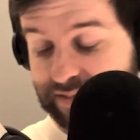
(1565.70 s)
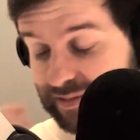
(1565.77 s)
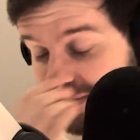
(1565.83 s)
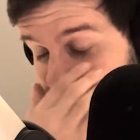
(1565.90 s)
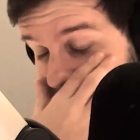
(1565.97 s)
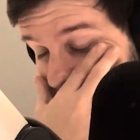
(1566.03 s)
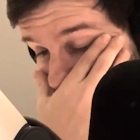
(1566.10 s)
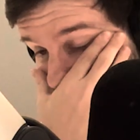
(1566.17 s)

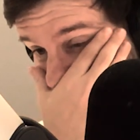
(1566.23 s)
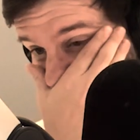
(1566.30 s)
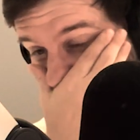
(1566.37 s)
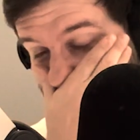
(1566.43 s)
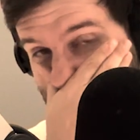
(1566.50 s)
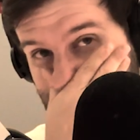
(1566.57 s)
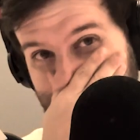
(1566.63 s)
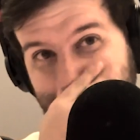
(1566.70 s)
Yeah. I don't
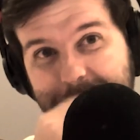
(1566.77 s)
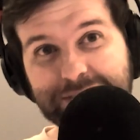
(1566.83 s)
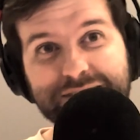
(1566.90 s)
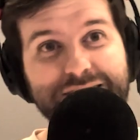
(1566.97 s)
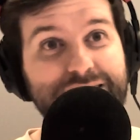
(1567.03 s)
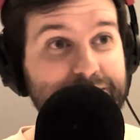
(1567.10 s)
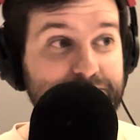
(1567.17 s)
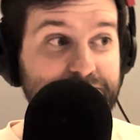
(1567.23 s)
need the
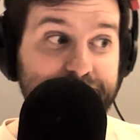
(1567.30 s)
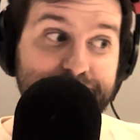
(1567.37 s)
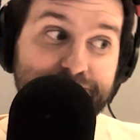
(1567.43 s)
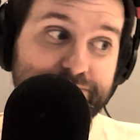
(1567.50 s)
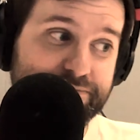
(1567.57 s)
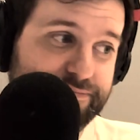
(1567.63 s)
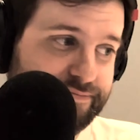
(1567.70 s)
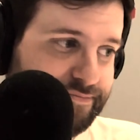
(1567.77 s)
girl, John.
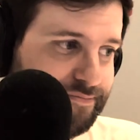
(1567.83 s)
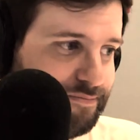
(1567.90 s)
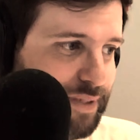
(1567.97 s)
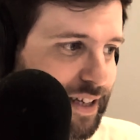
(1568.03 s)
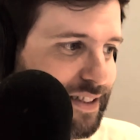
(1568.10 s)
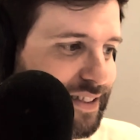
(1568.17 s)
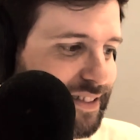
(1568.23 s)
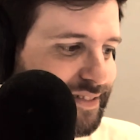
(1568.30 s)
No, you
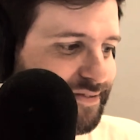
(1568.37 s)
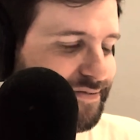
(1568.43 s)
don't. You don't.